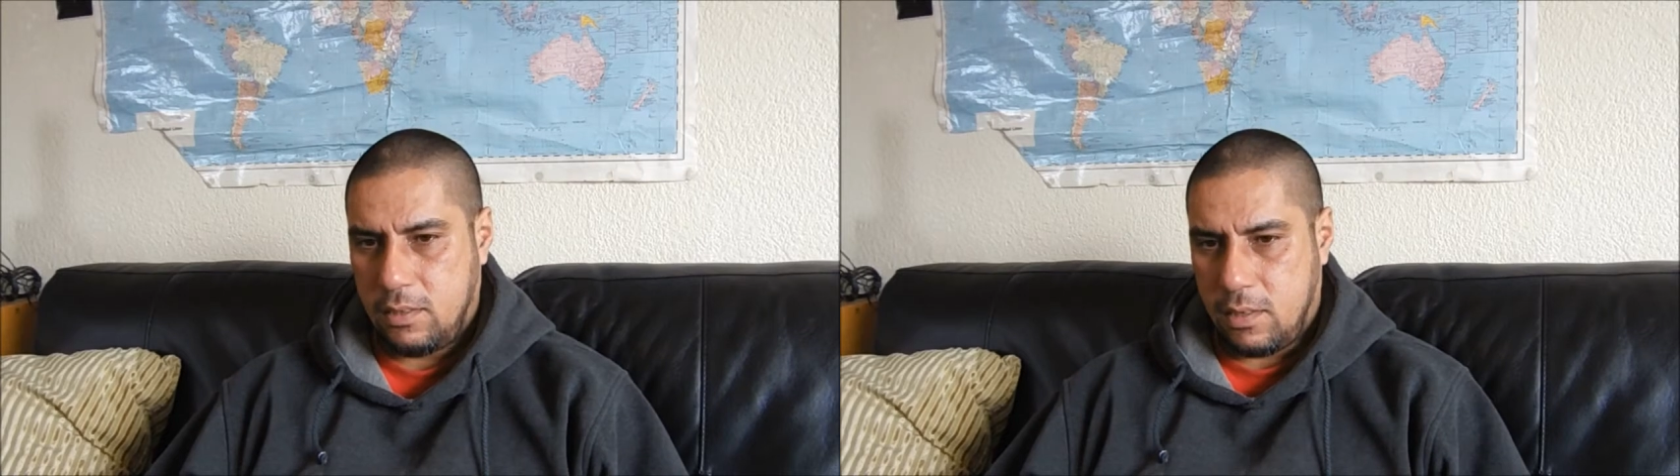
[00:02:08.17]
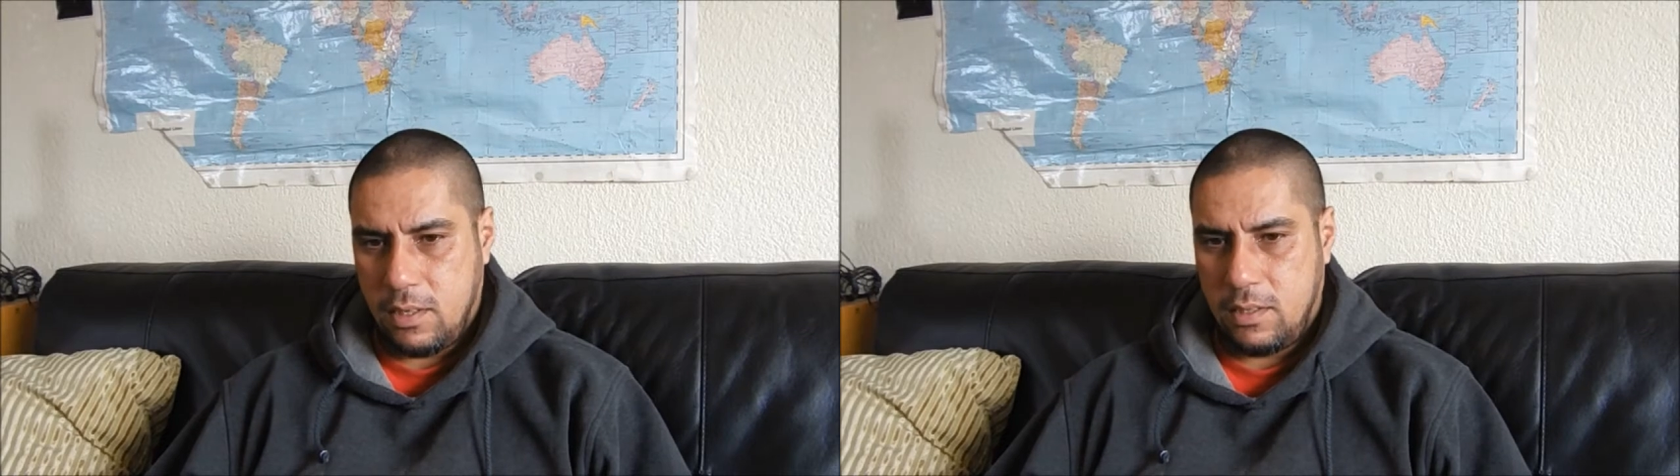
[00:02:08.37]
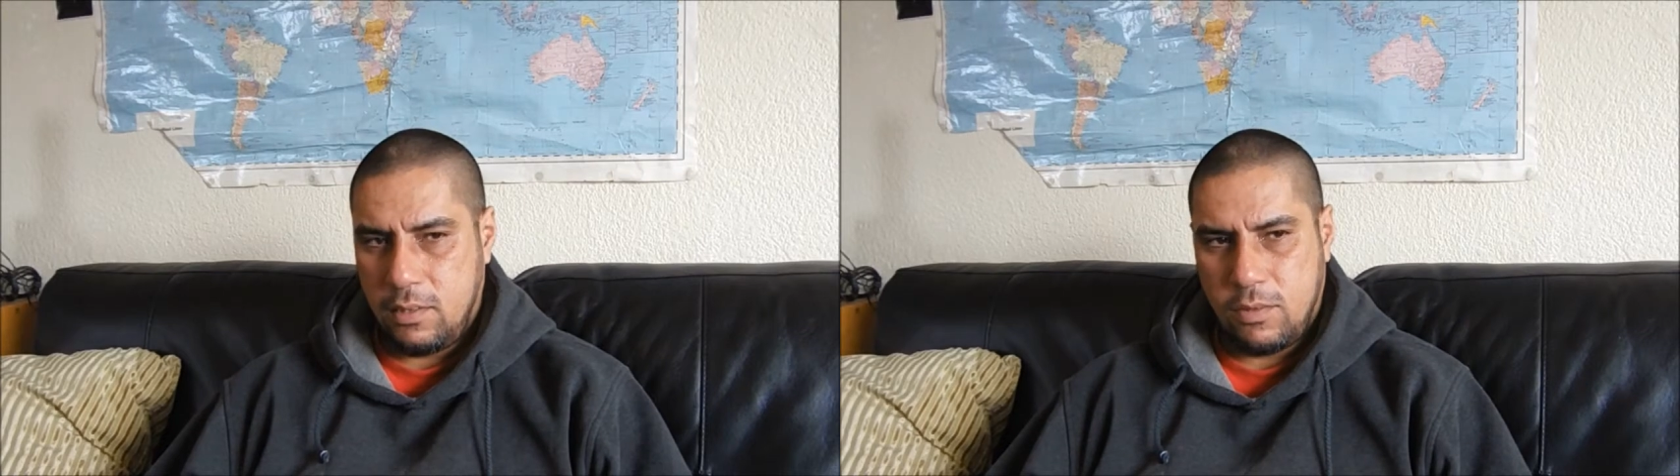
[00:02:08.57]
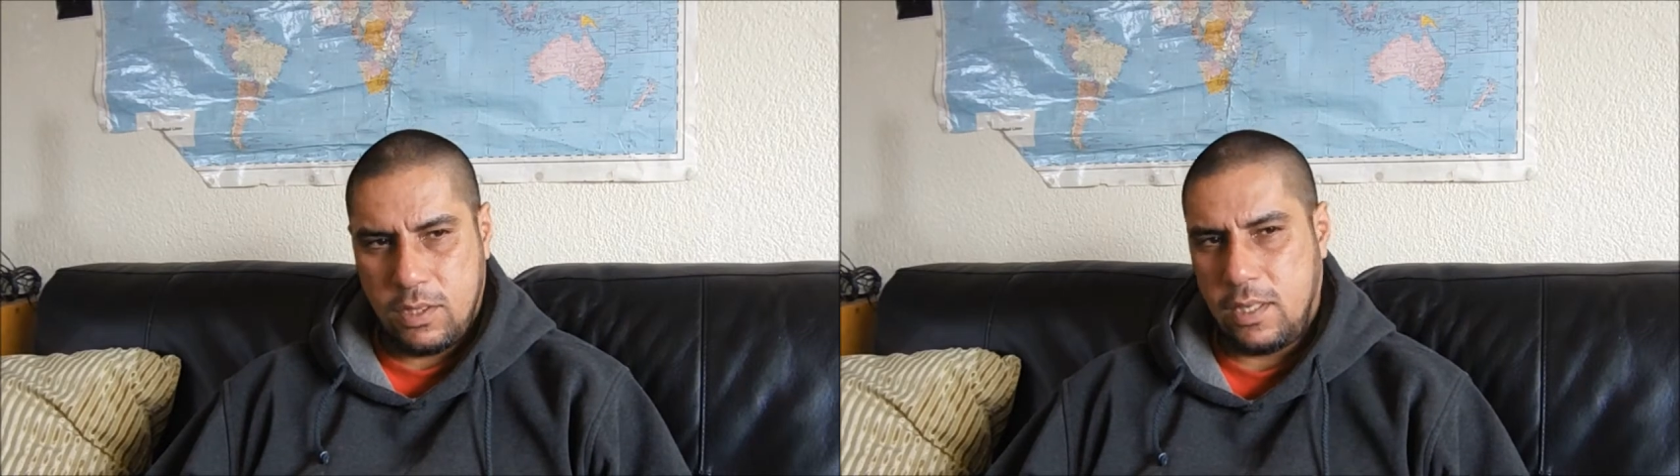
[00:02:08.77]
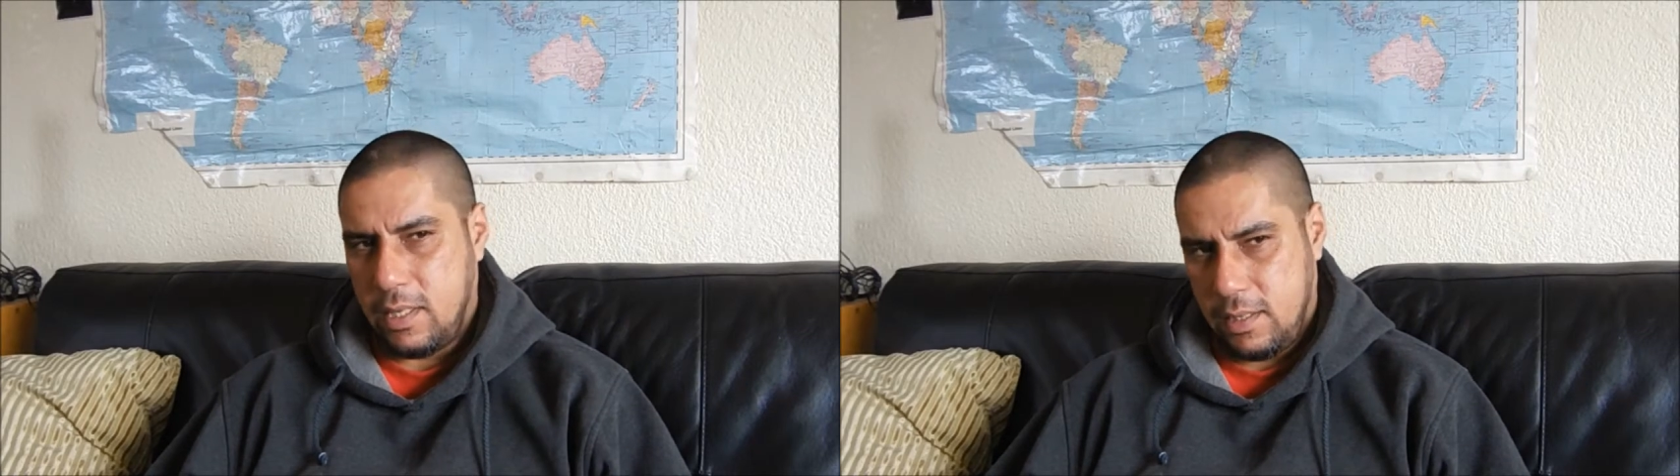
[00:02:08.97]
dancing was
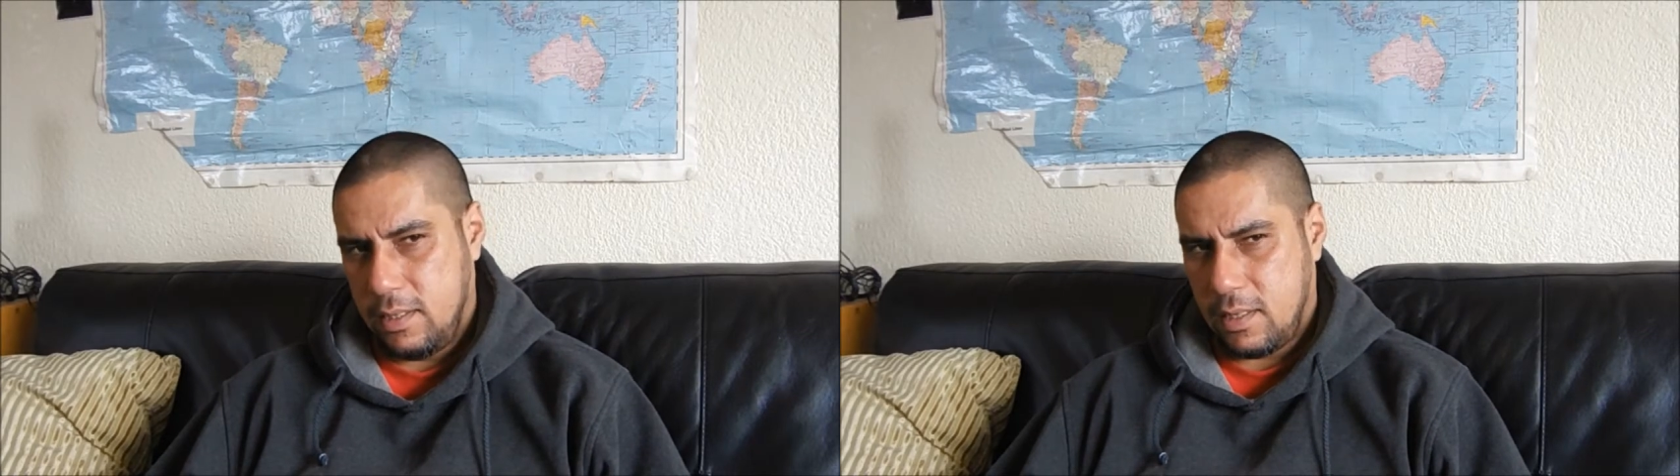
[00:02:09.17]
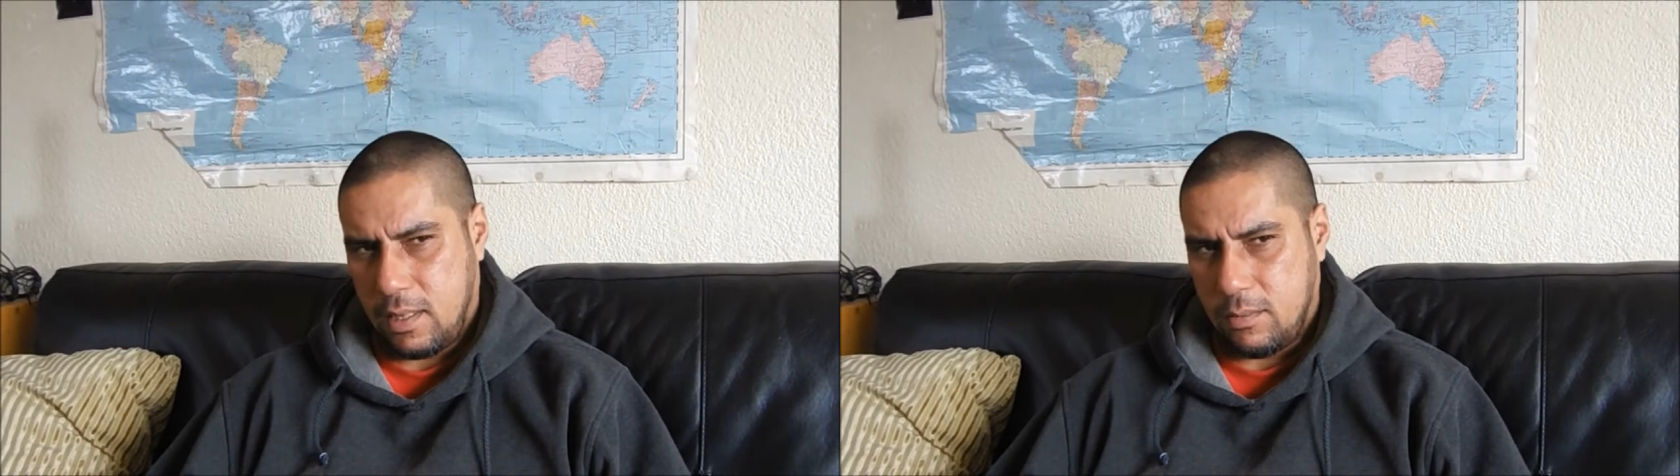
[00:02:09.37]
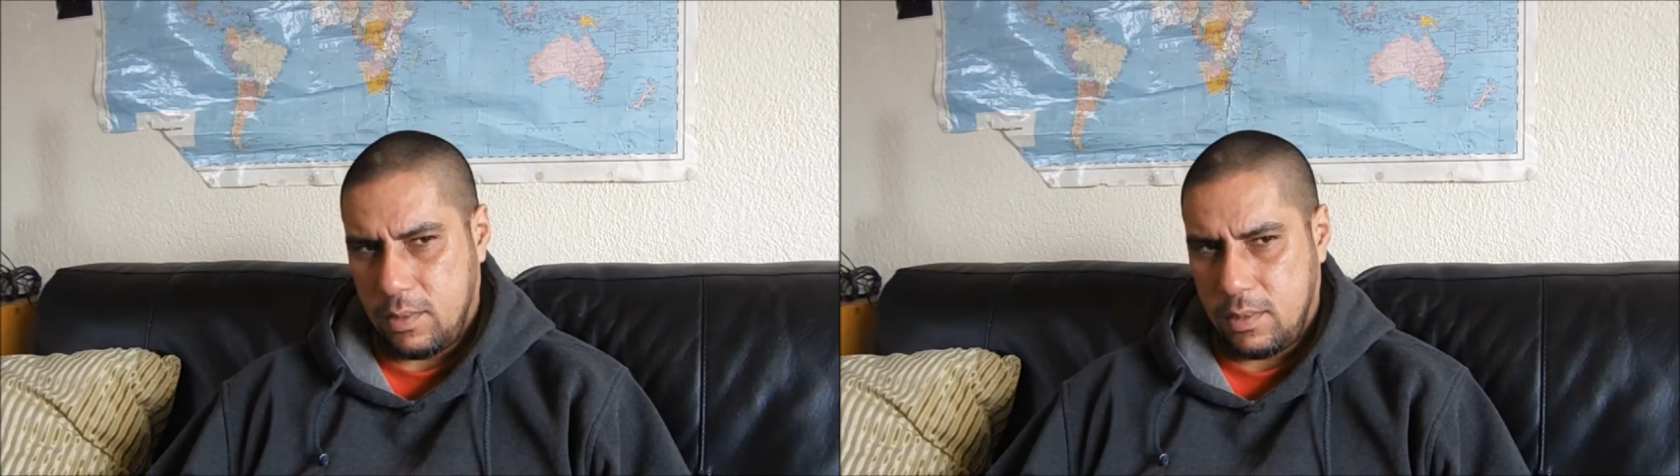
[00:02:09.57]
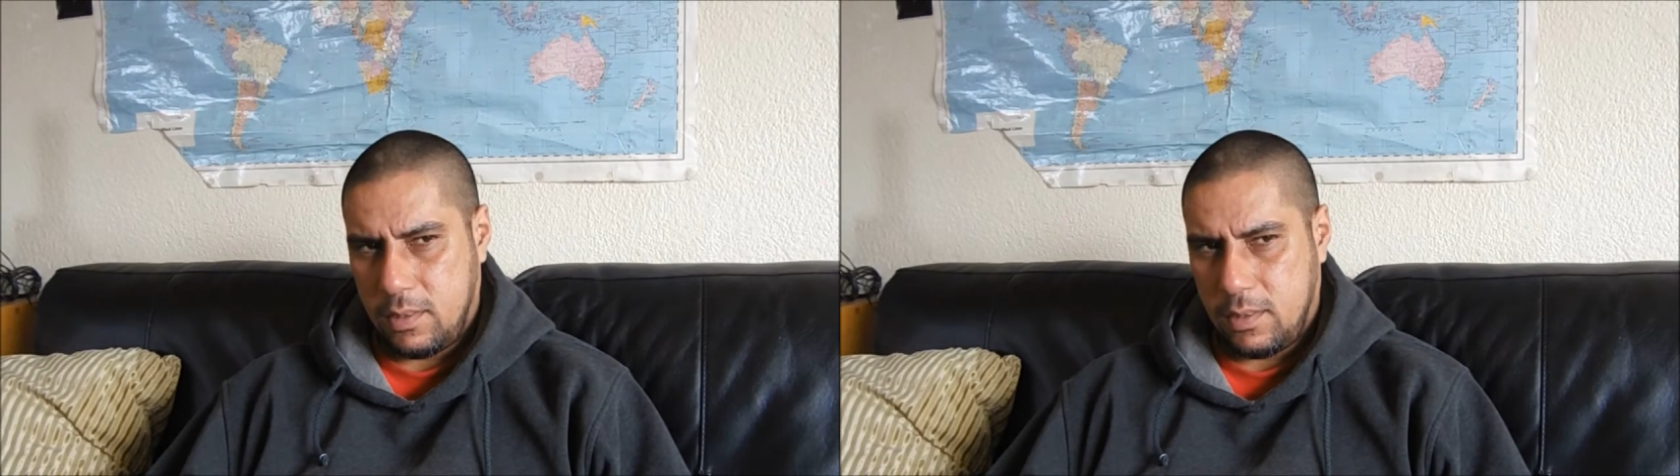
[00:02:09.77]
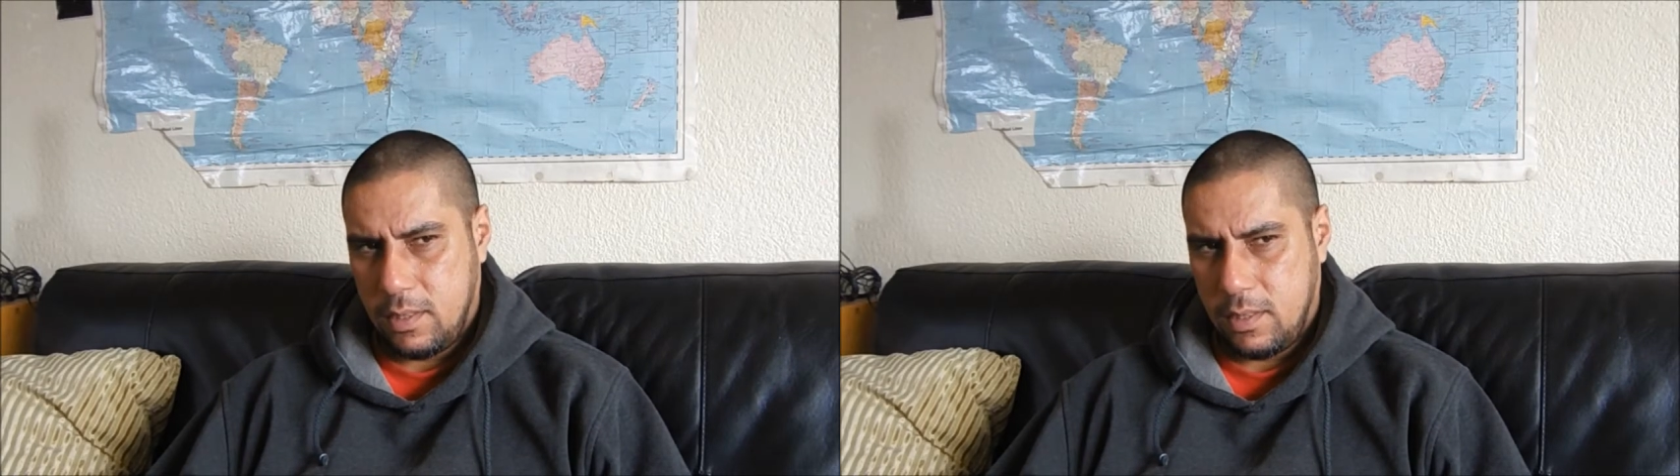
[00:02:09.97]
already in clubs.